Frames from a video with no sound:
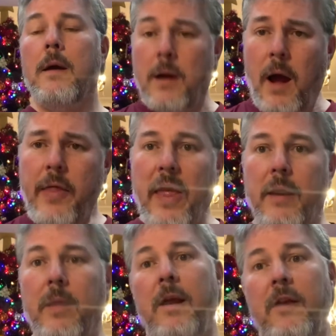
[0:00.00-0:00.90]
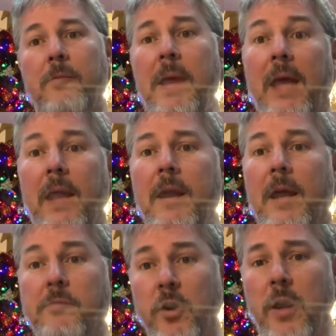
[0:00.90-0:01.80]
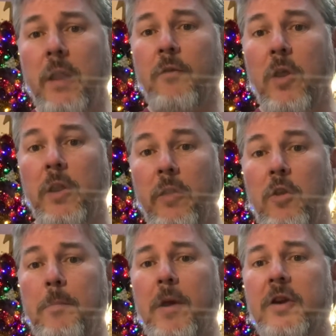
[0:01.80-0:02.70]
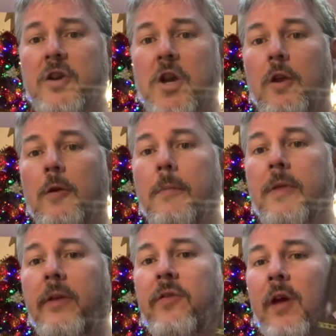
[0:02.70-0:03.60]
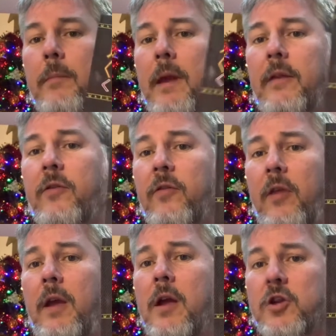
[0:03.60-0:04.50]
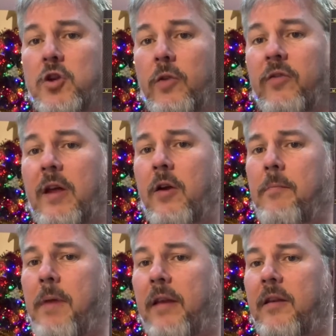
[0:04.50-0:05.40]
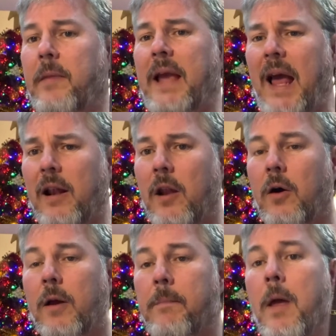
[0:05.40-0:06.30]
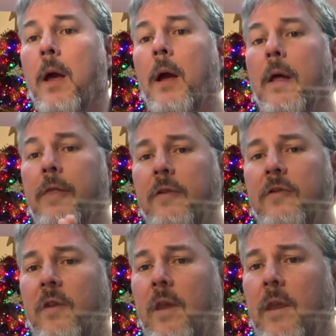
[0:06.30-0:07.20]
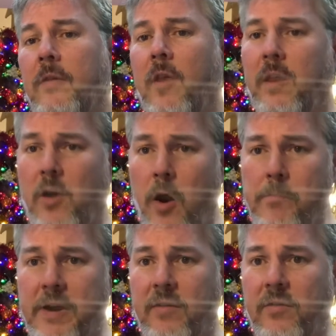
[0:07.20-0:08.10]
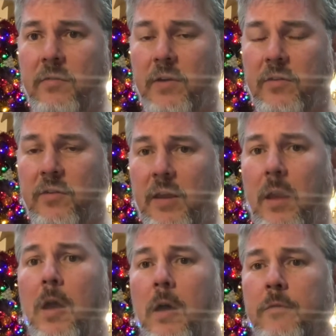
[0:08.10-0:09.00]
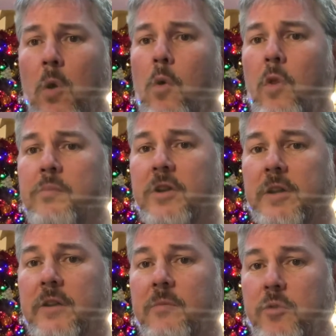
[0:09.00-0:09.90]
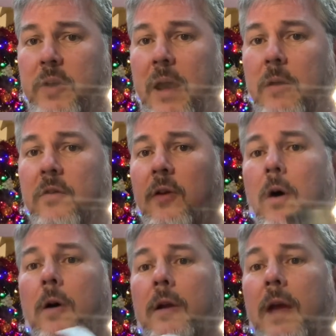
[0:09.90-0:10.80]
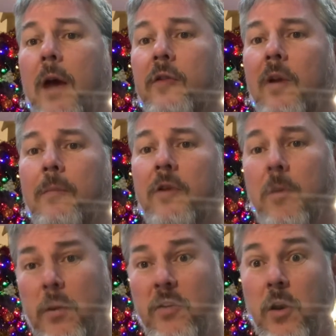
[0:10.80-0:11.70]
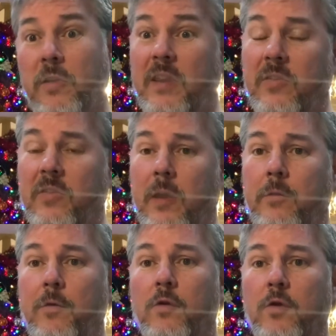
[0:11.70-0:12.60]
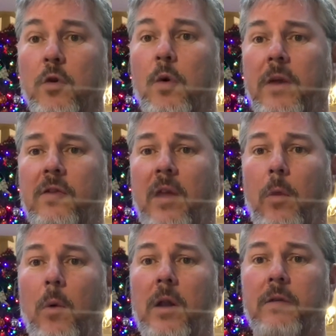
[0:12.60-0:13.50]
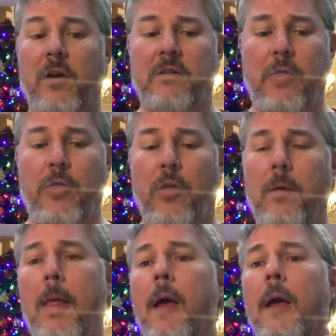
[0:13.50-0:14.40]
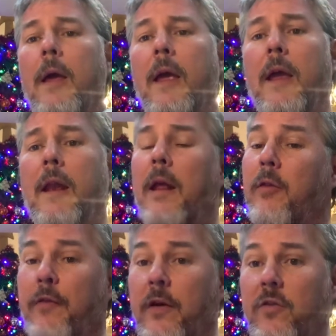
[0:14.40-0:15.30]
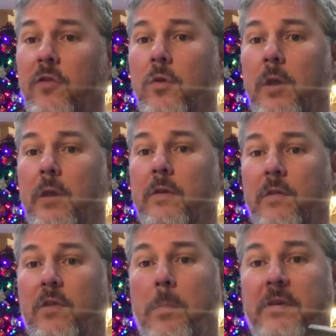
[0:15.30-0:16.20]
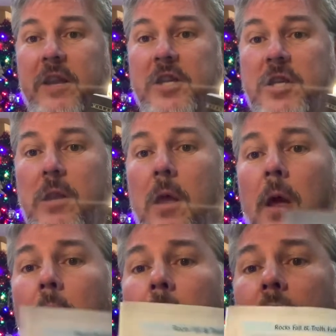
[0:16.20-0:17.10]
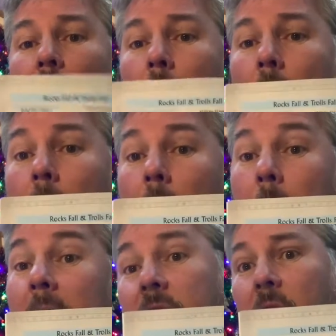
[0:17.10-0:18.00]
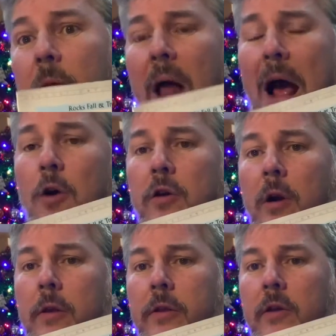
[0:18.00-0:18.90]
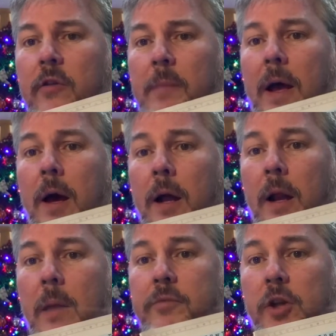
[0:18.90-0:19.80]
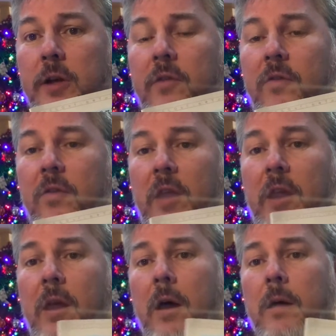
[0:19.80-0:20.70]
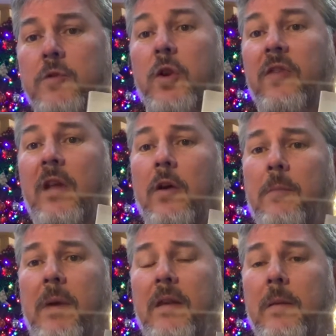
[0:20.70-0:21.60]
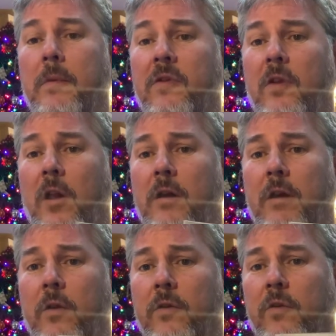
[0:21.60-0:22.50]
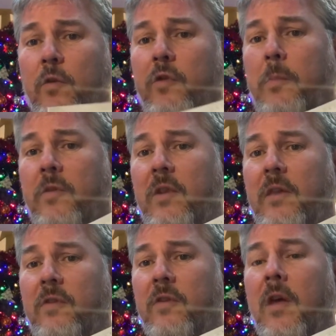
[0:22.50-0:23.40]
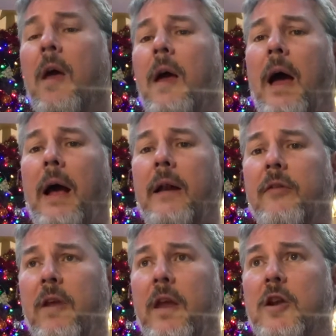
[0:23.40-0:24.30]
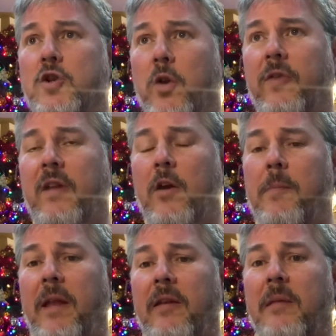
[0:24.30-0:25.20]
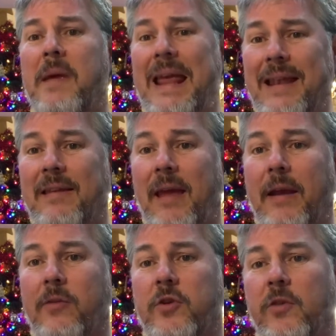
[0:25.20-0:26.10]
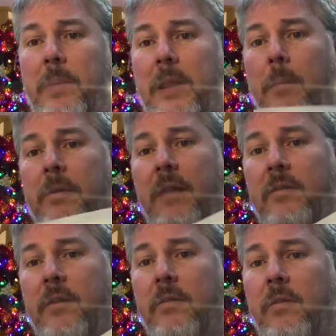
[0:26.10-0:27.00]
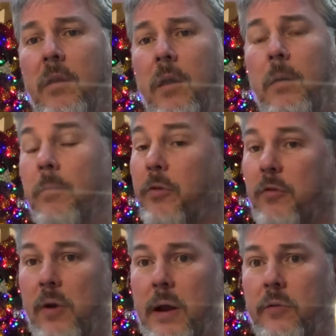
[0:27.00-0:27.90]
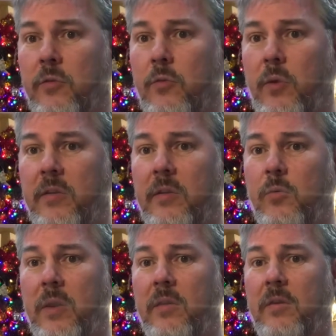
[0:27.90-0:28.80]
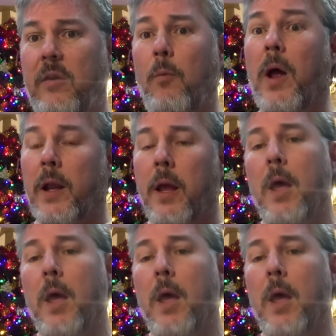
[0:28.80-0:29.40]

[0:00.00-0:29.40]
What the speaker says: Hi there, it's me again, Nick Brooke, and I've got another new book to show you. This time it's the Jonstown Compendium Catalogue. This is a comprehensive listing of all the products brought out on Chaosium's community content site for RuneQuest and the world of Glorantha in the first 2 years of its operation. So it's an outgrowth of my earlier products, the Jonstown Compendium Scenarios and Sourcebooks list, and the Jonstown Compendium Index, which has been updated throughout 2021.